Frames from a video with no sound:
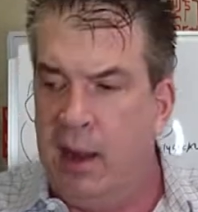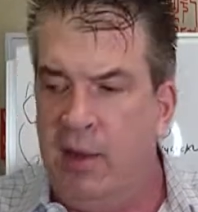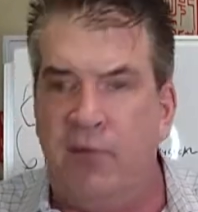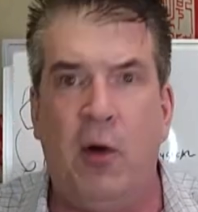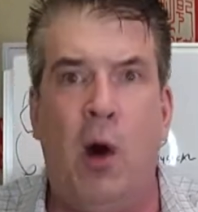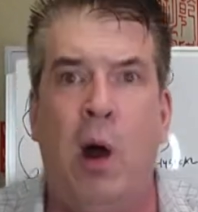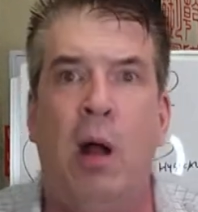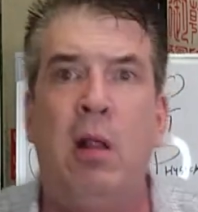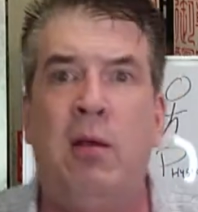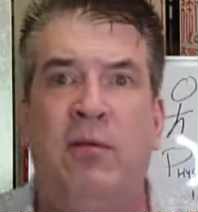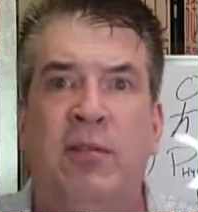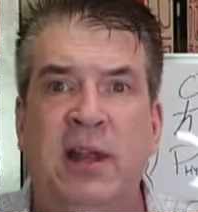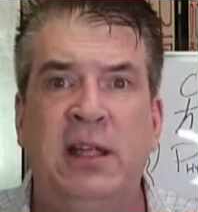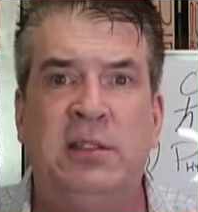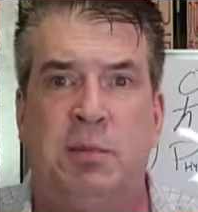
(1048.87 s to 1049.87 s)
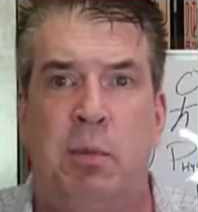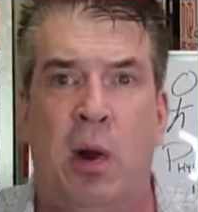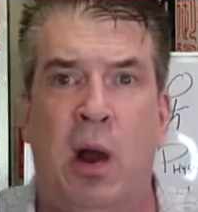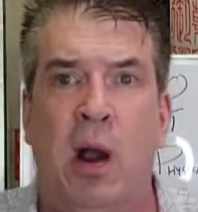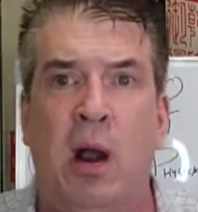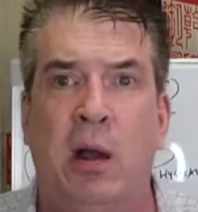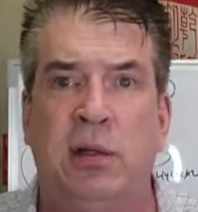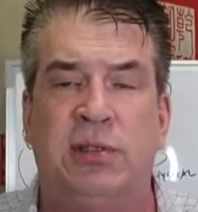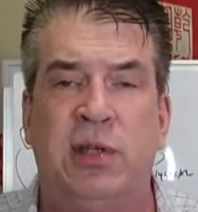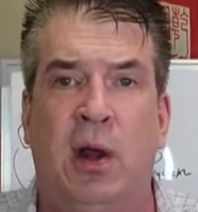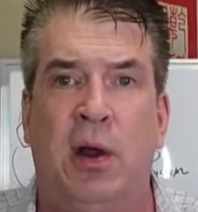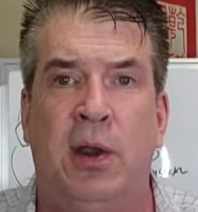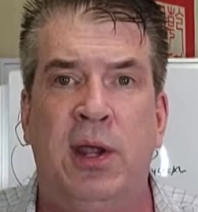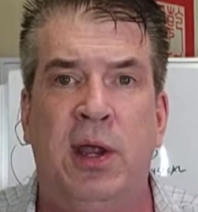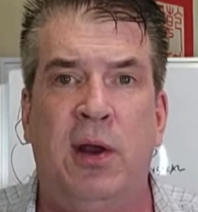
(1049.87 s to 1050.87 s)
If all of these parts
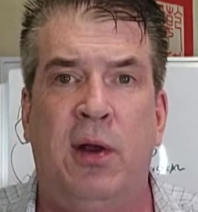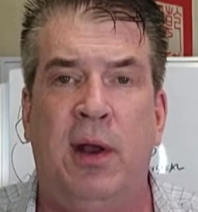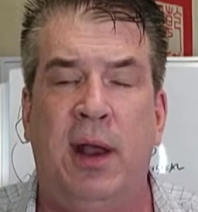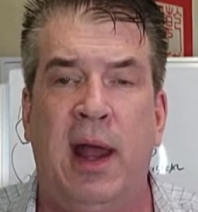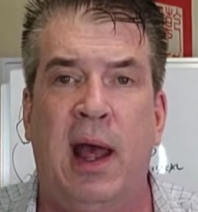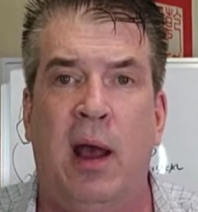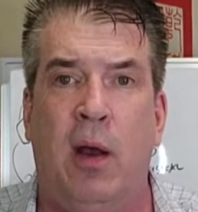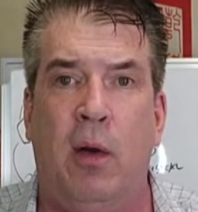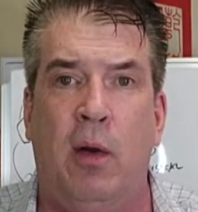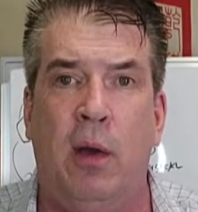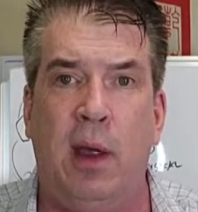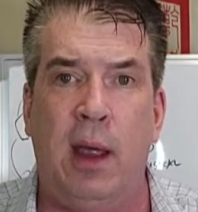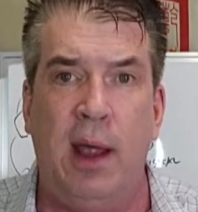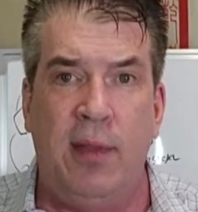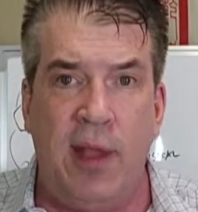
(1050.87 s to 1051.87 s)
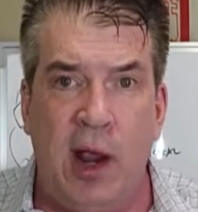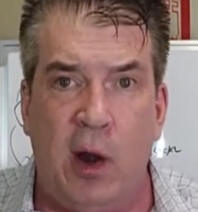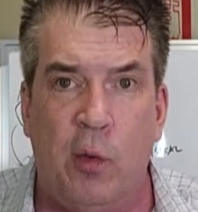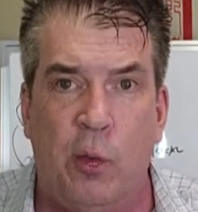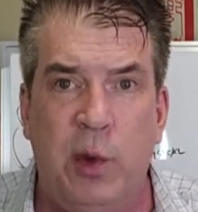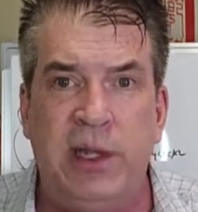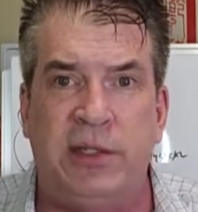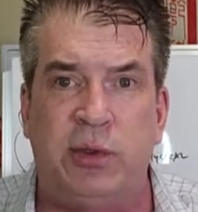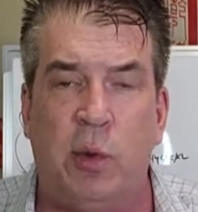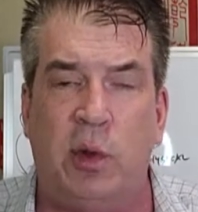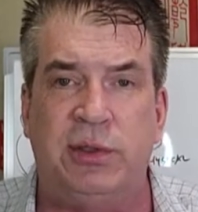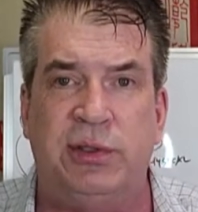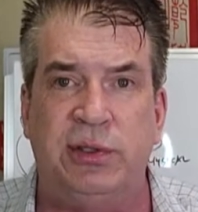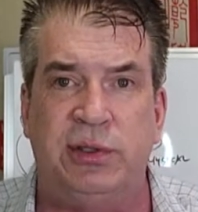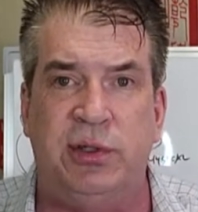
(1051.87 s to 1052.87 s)
are here and now and they are
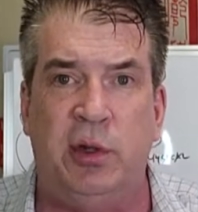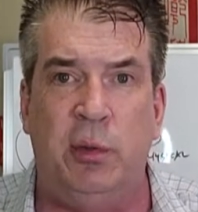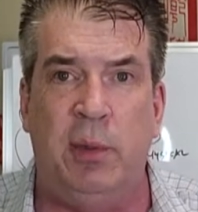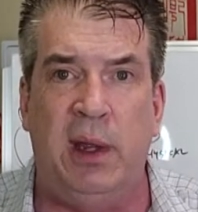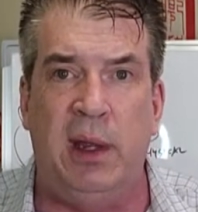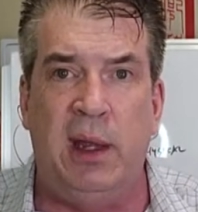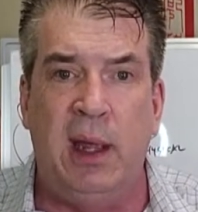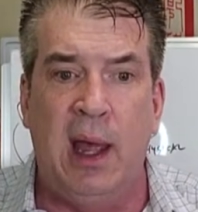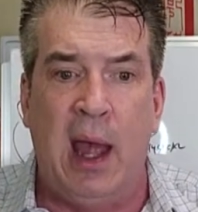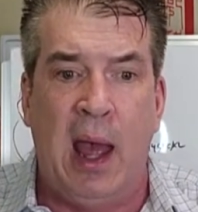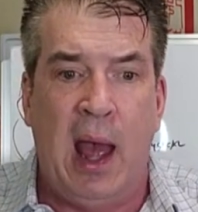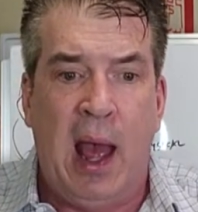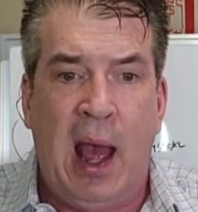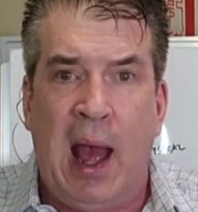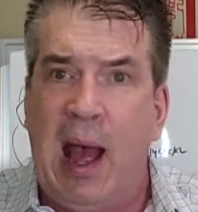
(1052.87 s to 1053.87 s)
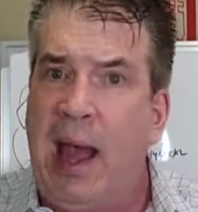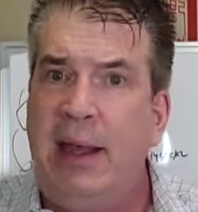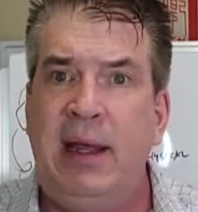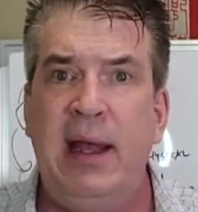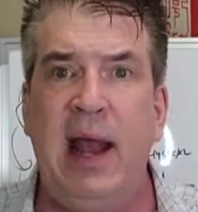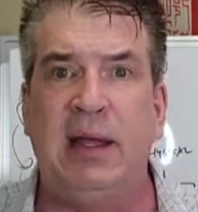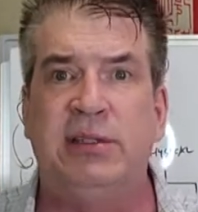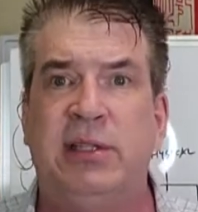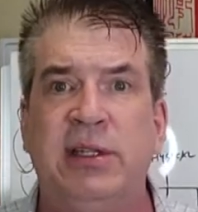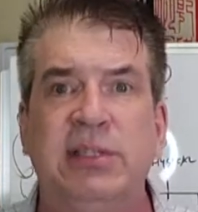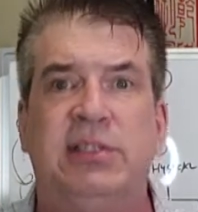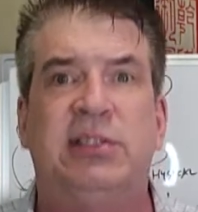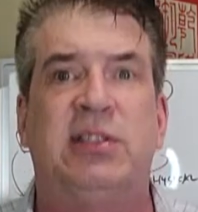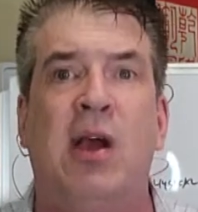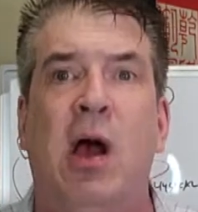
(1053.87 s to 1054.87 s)
resources to me, I can actually
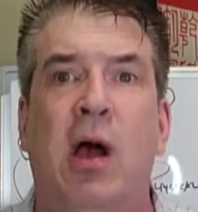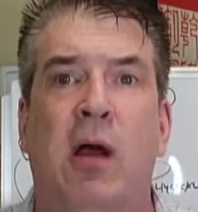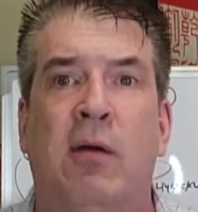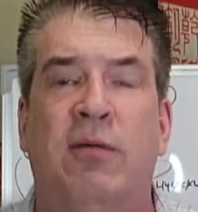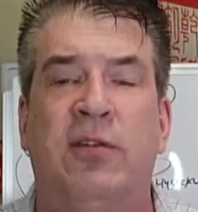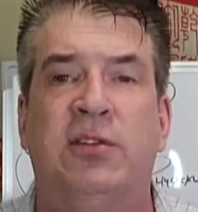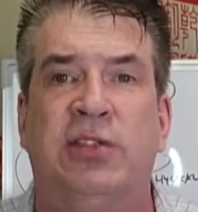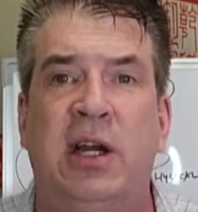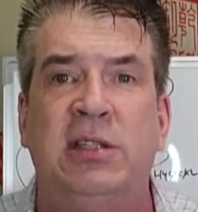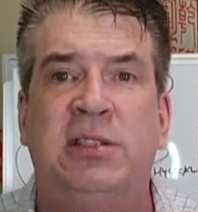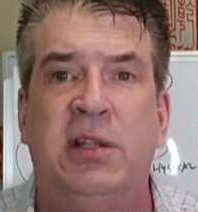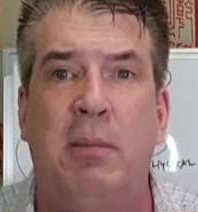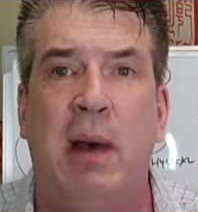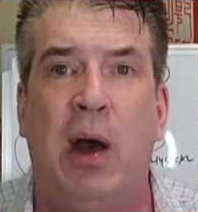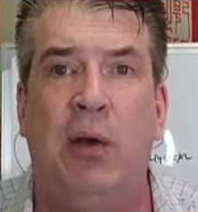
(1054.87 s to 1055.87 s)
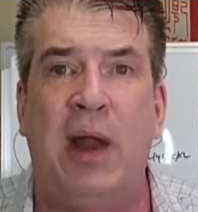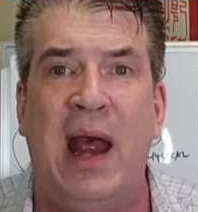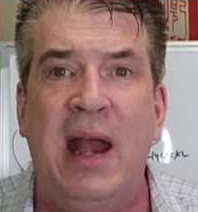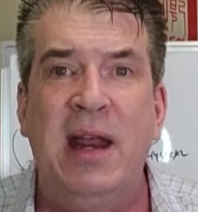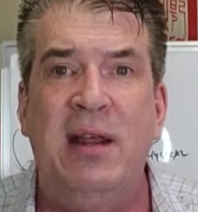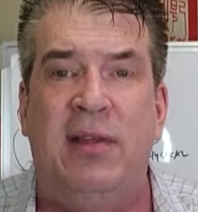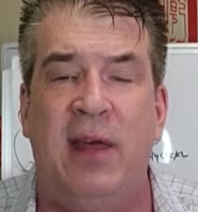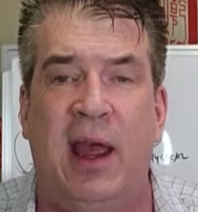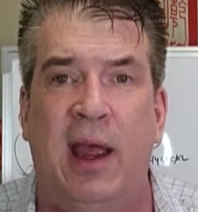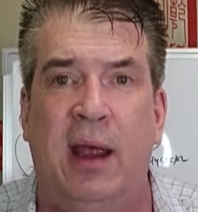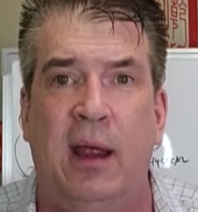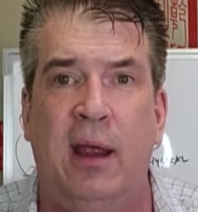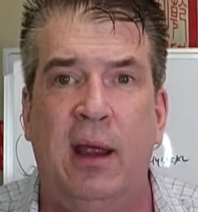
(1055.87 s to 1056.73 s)
solve just about anything.